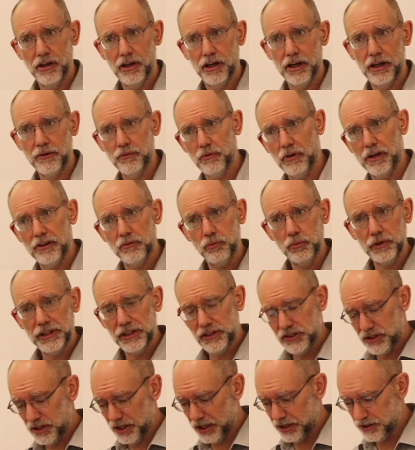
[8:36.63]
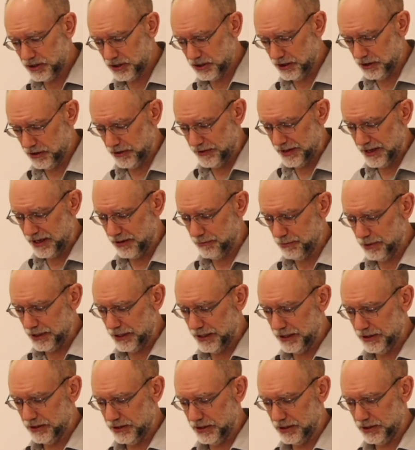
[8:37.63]
and we judge it on that
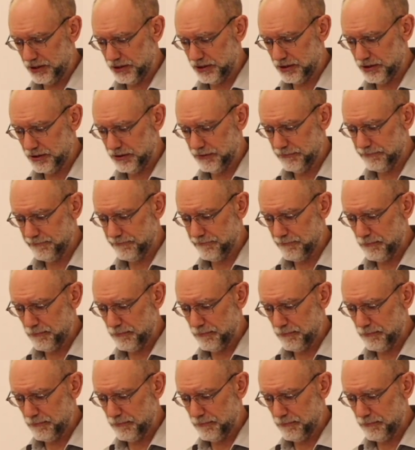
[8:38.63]
basis.